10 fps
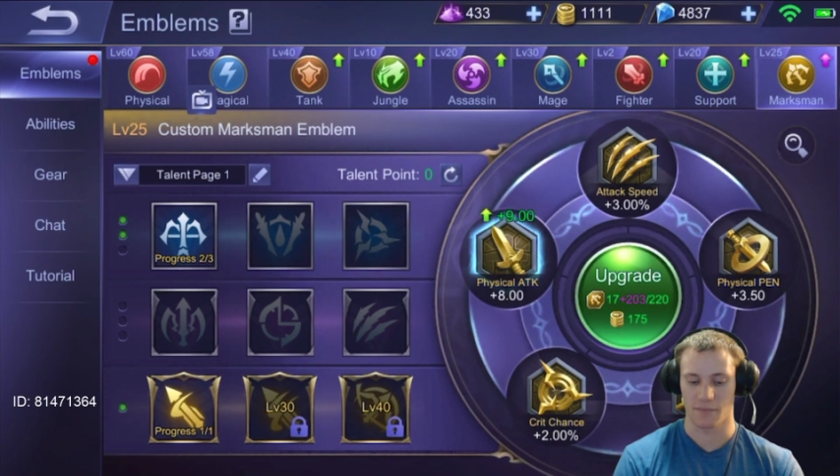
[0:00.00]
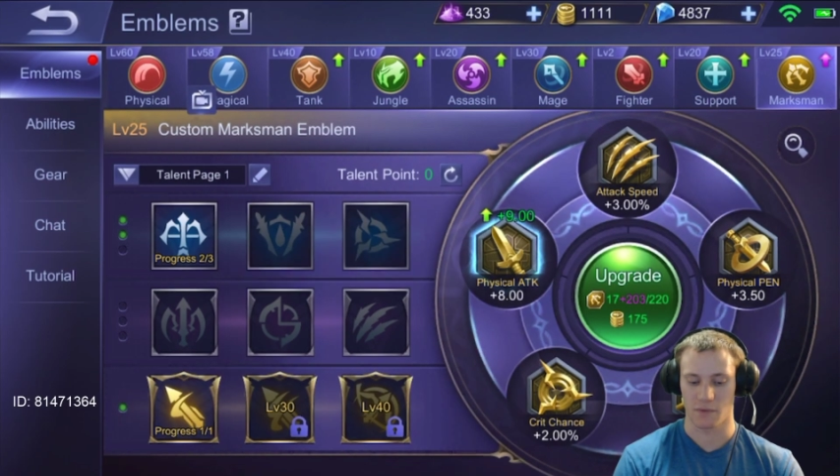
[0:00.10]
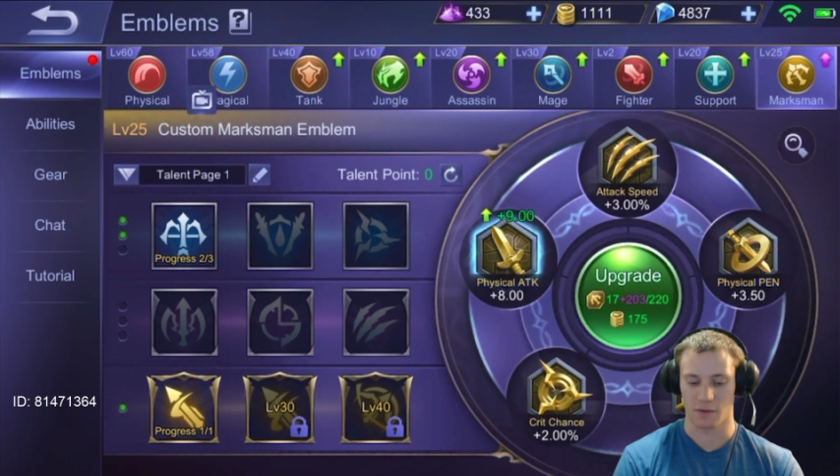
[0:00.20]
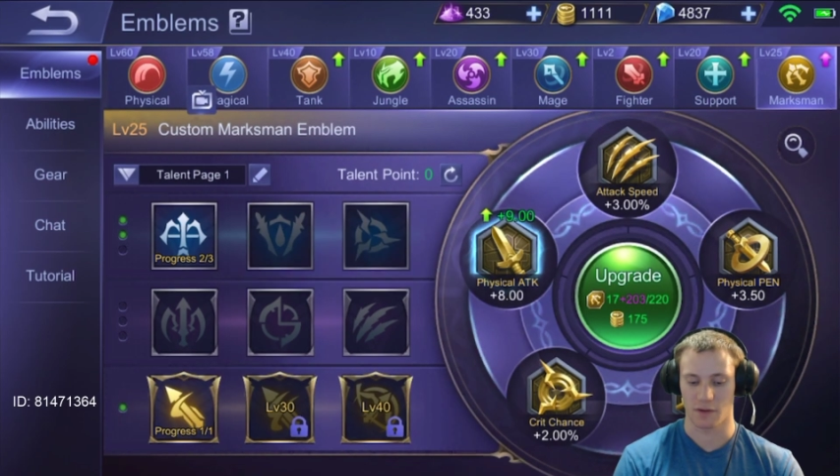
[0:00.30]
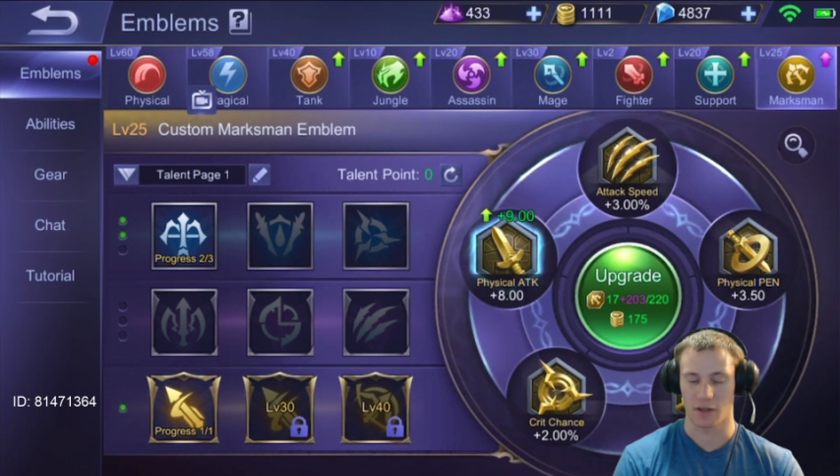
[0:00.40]

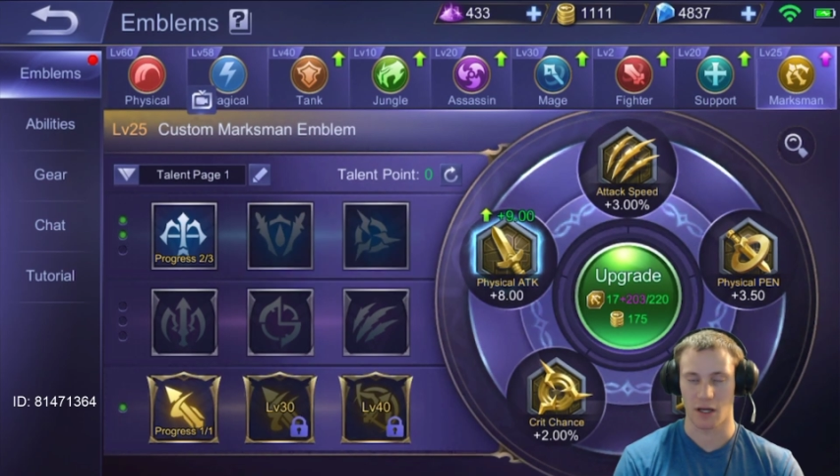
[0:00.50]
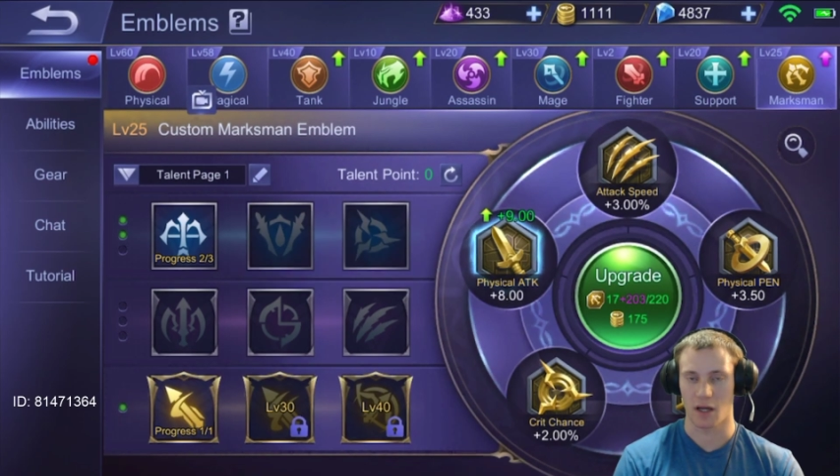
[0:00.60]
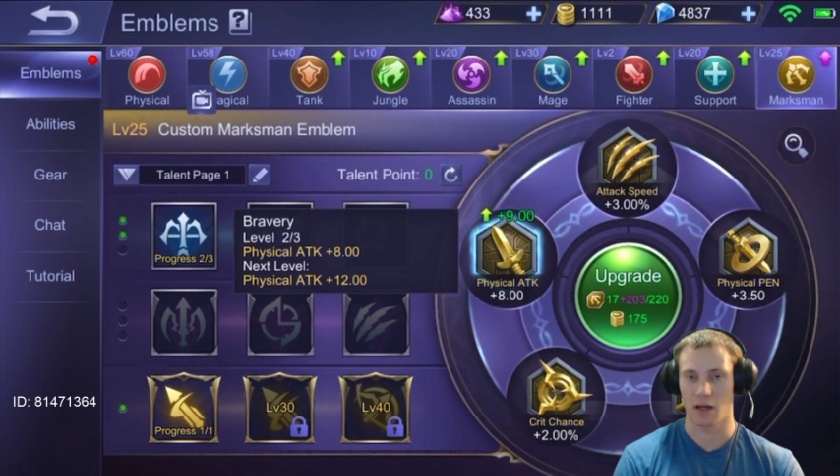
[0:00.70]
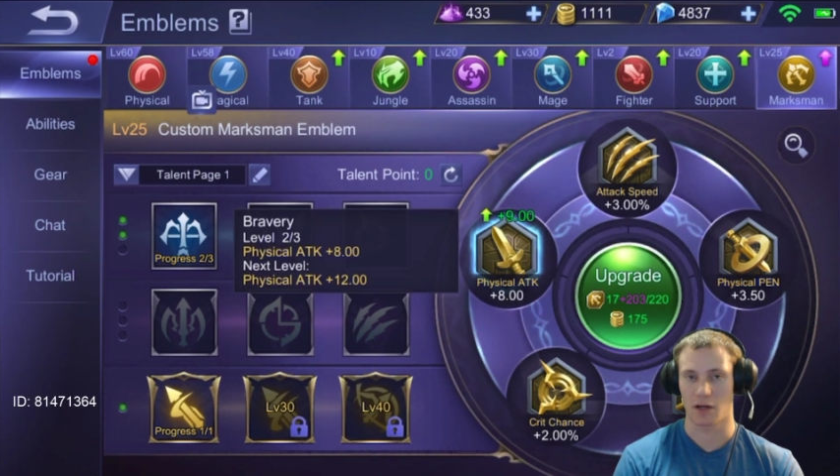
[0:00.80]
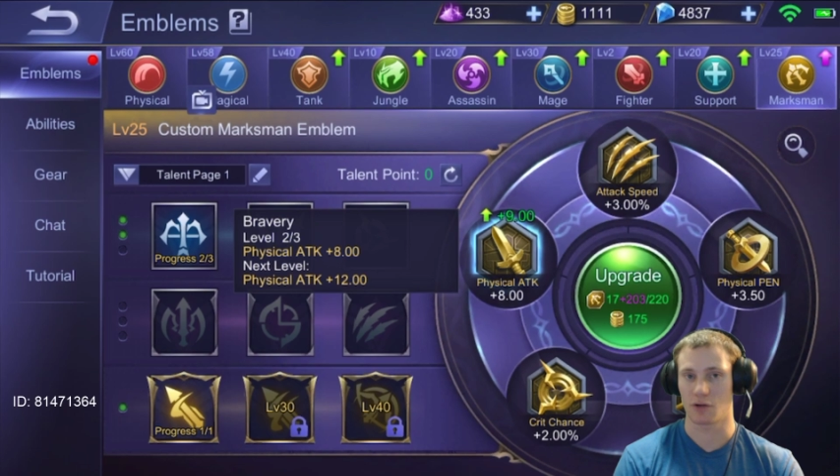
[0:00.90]
or
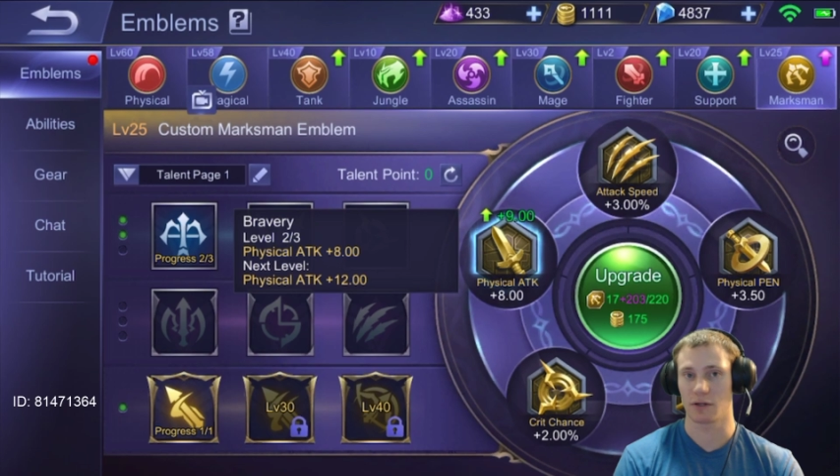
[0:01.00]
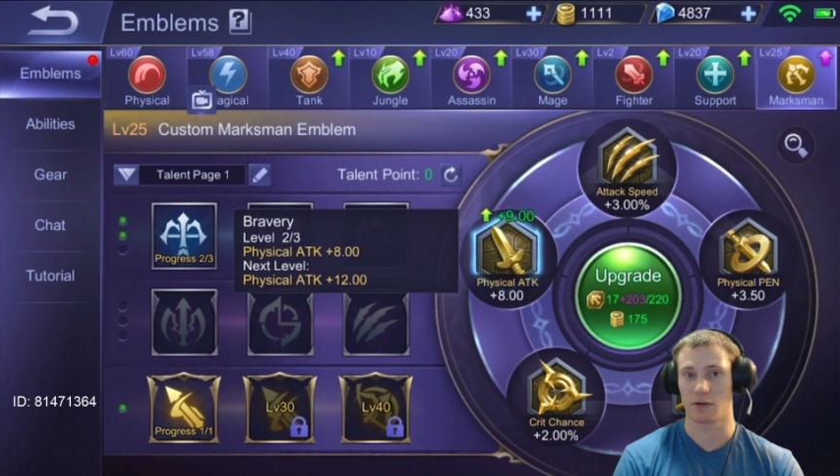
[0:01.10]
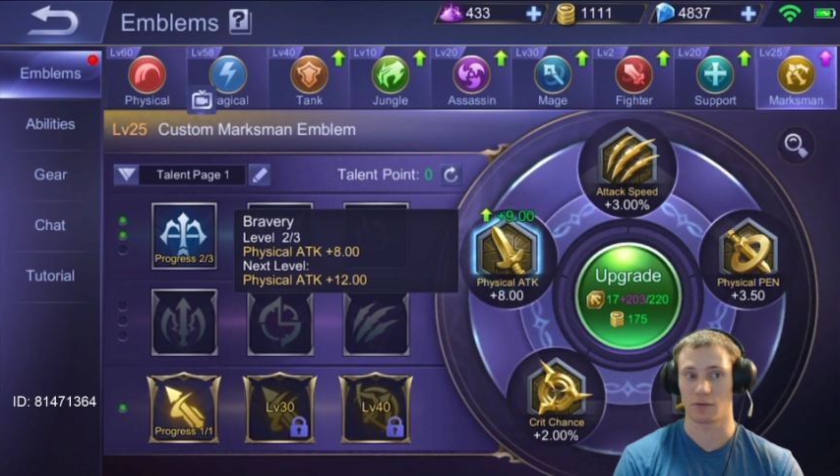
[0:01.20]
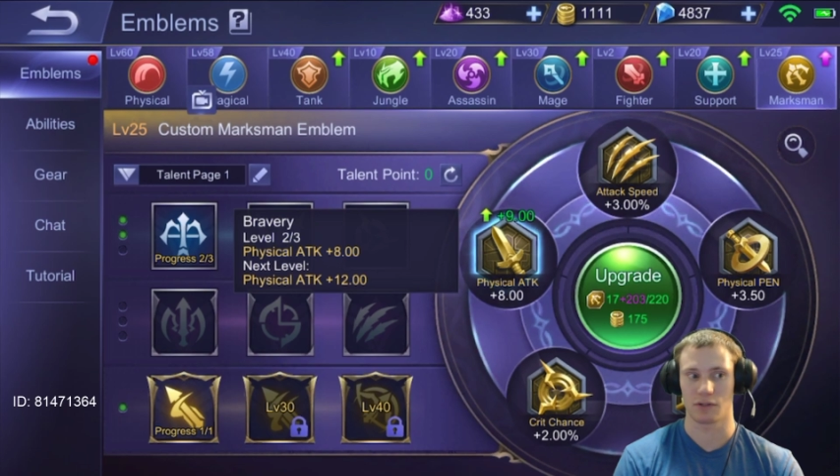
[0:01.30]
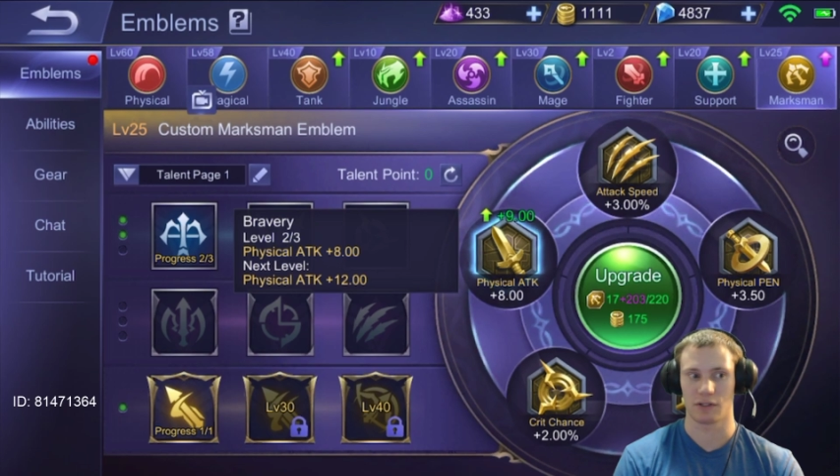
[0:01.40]
uh,
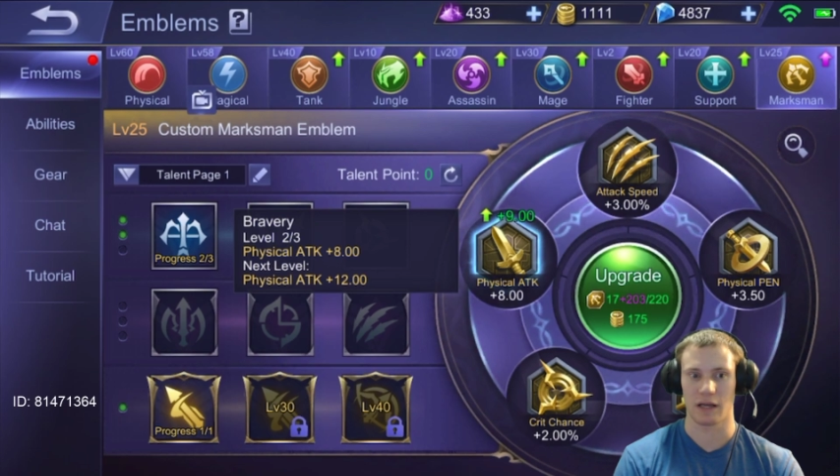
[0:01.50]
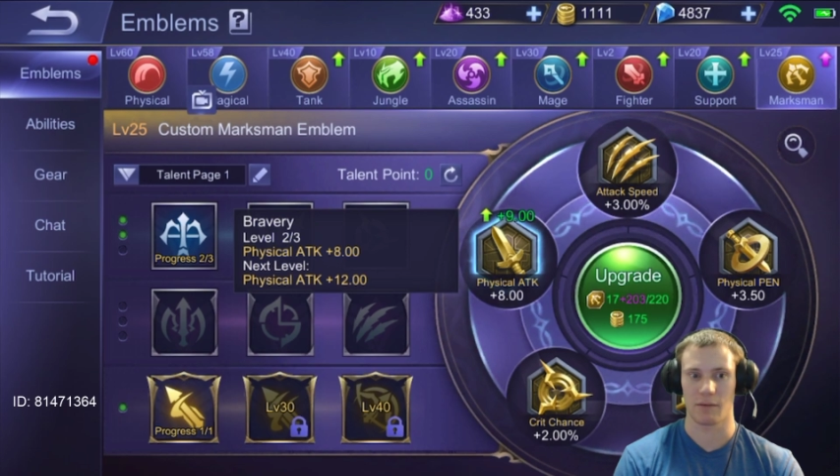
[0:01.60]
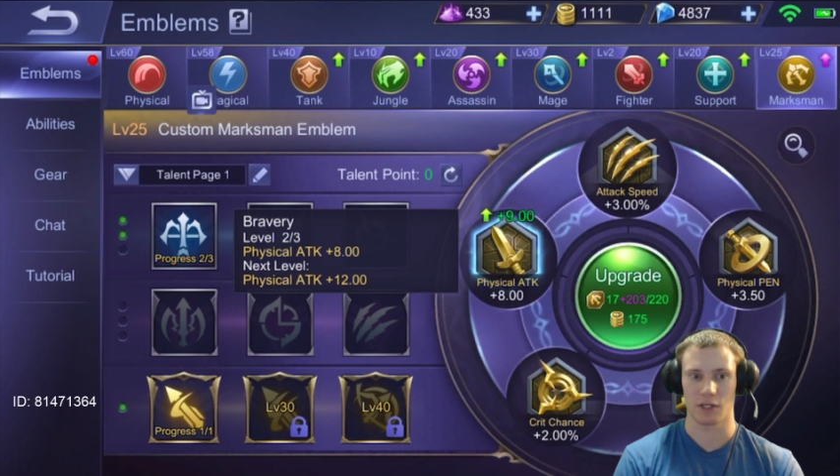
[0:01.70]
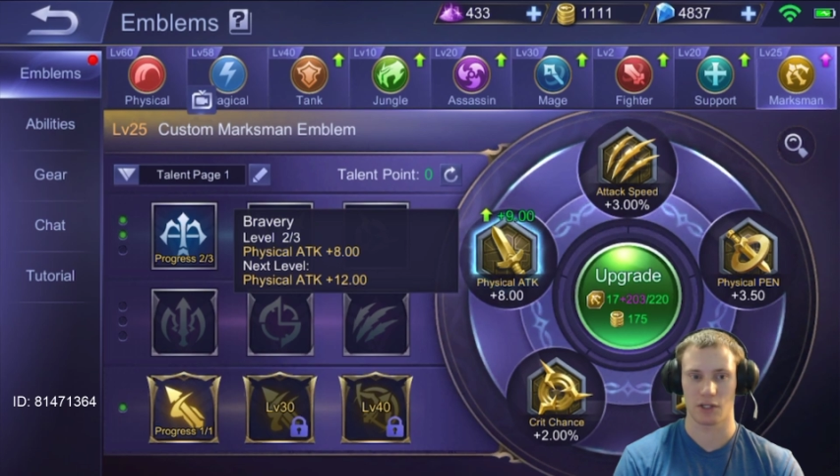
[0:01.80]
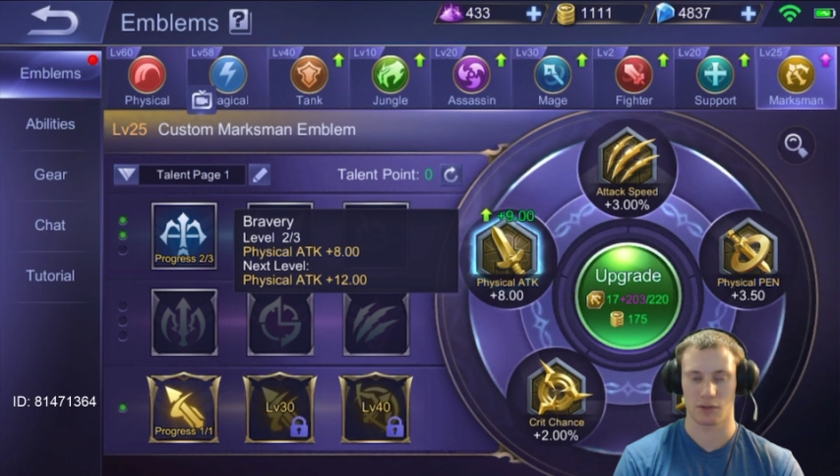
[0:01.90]
critical damage,